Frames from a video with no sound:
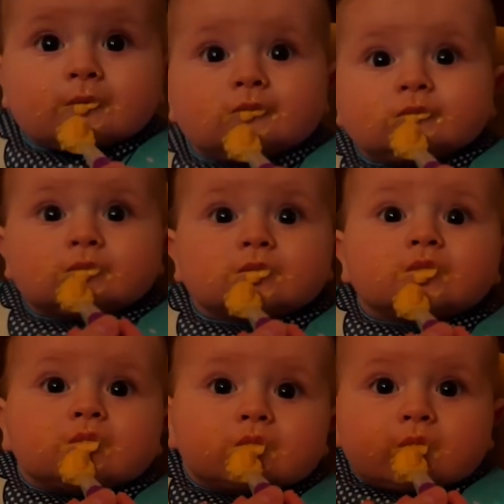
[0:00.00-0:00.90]
bib this
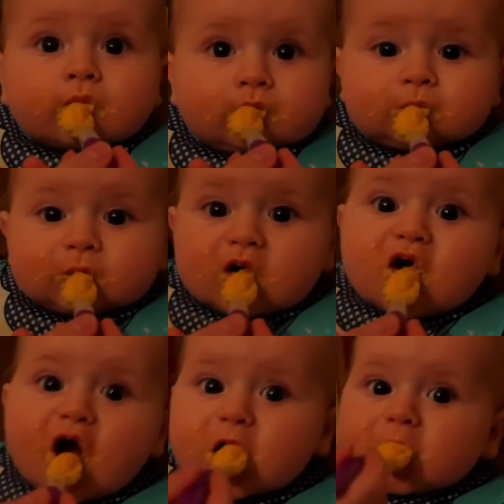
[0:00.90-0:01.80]
morning also. And
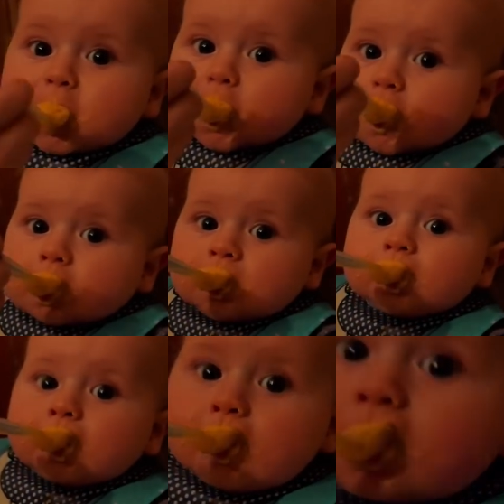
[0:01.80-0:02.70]
shirt. Well, the shirt
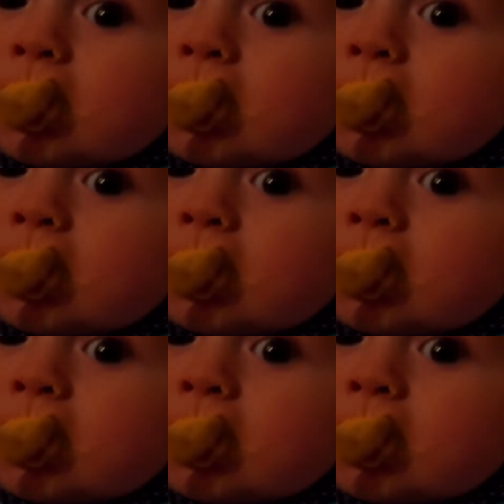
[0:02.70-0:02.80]
is